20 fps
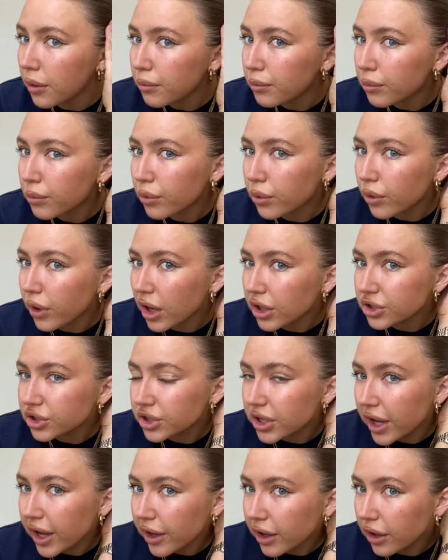
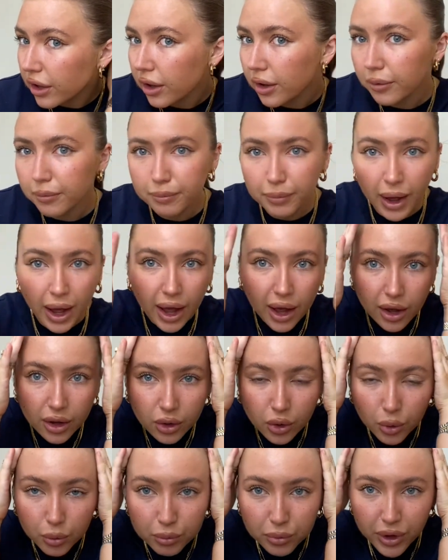brushing back
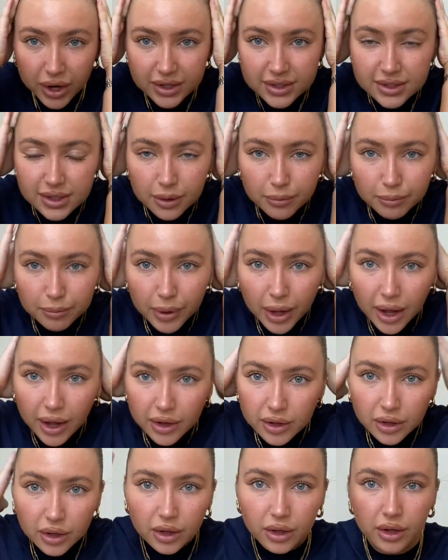or pressing
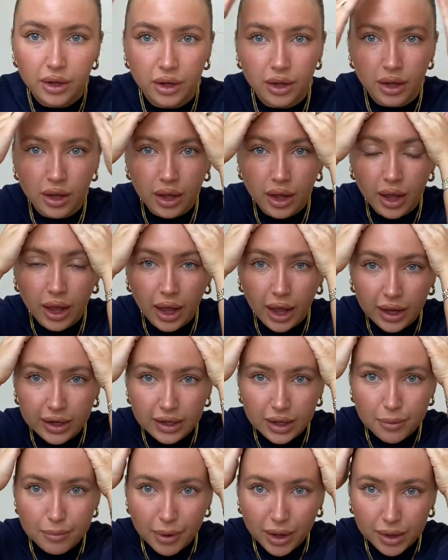back
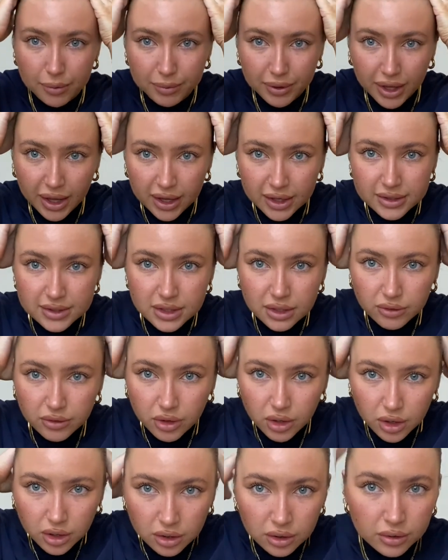any baby hairs there
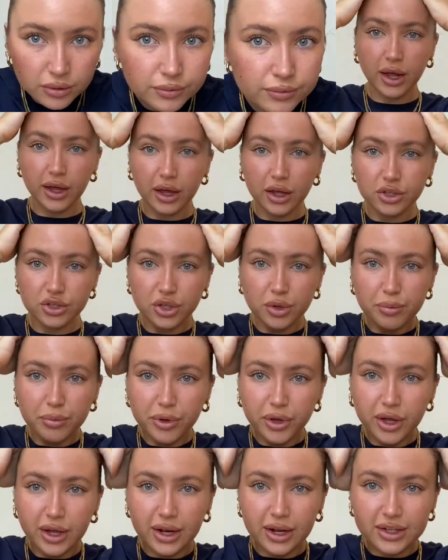are. Like, I should
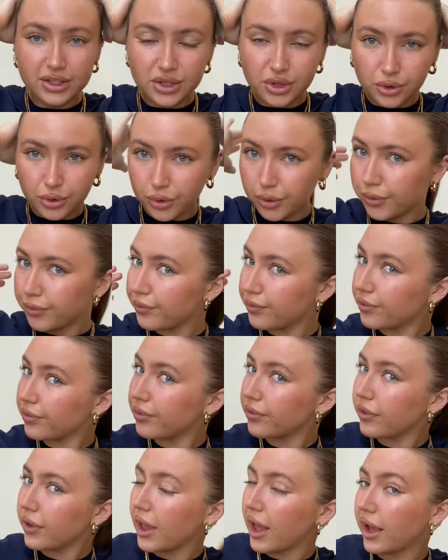put a little
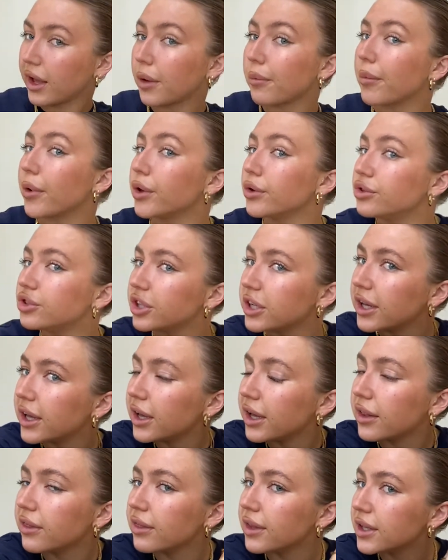egg emoji
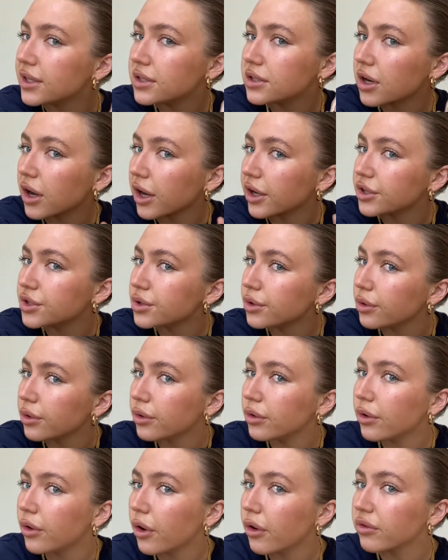in this
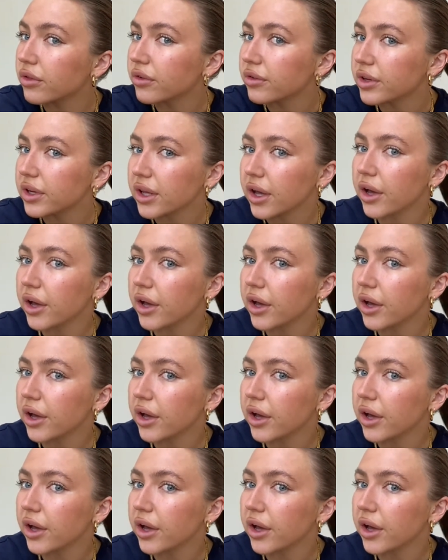title of the video.